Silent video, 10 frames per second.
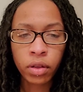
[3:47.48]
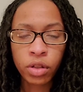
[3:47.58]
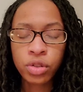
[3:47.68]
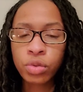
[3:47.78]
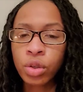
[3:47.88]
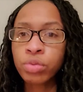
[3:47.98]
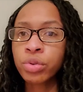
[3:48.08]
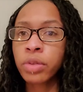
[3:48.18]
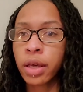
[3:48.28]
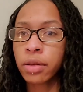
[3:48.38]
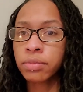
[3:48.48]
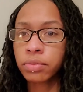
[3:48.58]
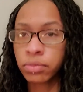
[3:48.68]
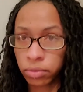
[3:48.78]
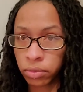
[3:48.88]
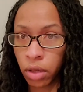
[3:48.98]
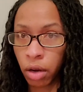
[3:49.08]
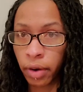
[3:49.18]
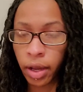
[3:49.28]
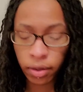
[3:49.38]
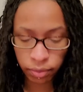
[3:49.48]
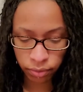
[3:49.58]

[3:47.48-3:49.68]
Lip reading: So don't do that. All right?